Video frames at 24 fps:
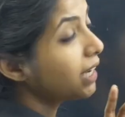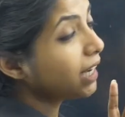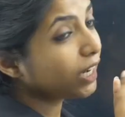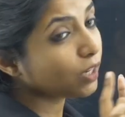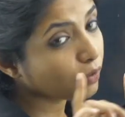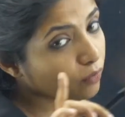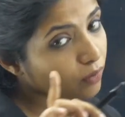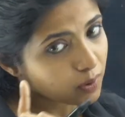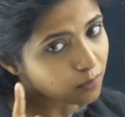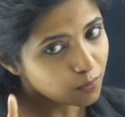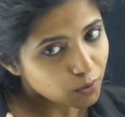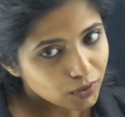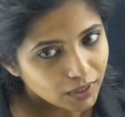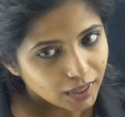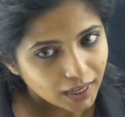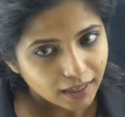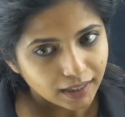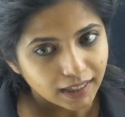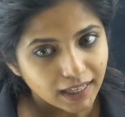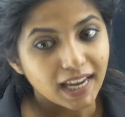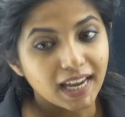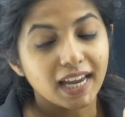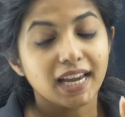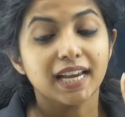tell you one more
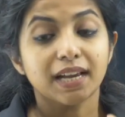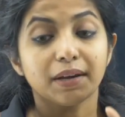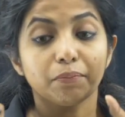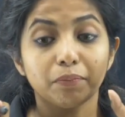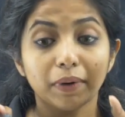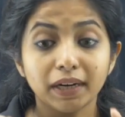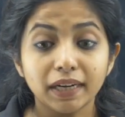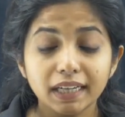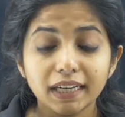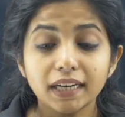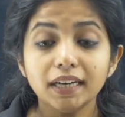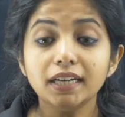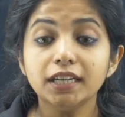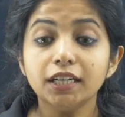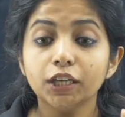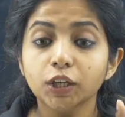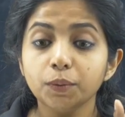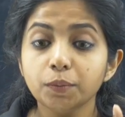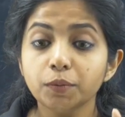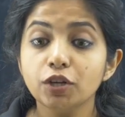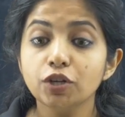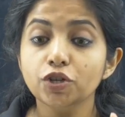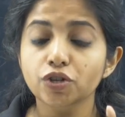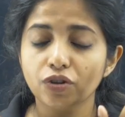thing. Medical
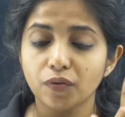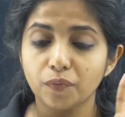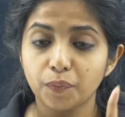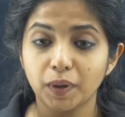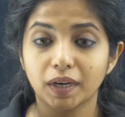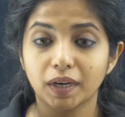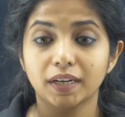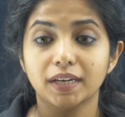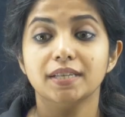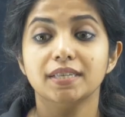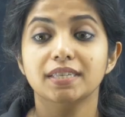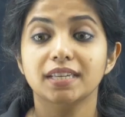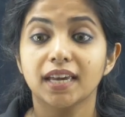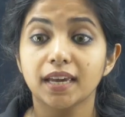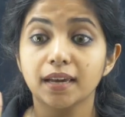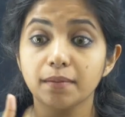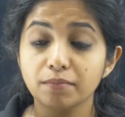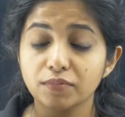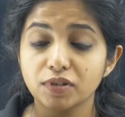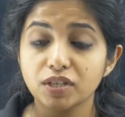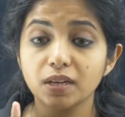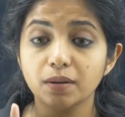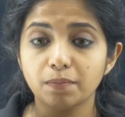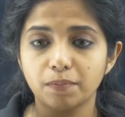termination of pregnancy,
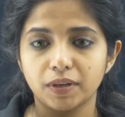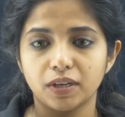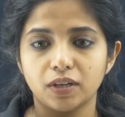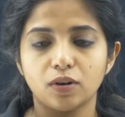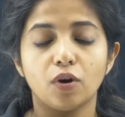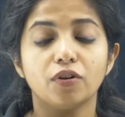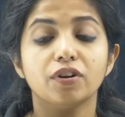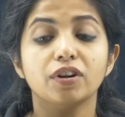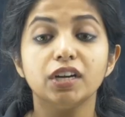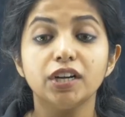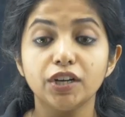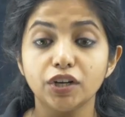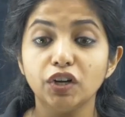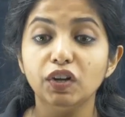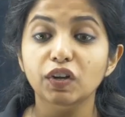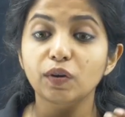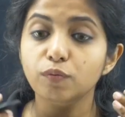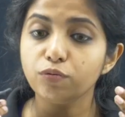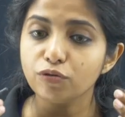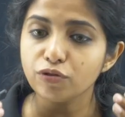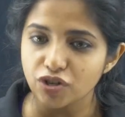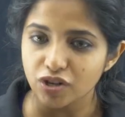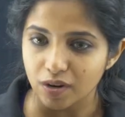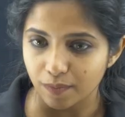MTP, or
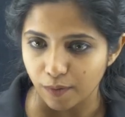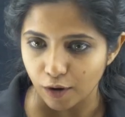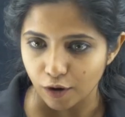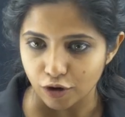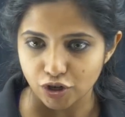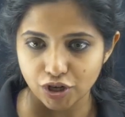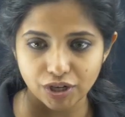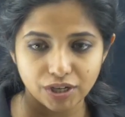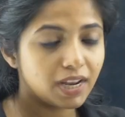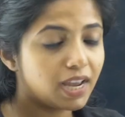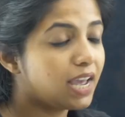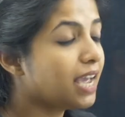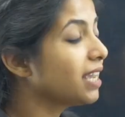induced abortion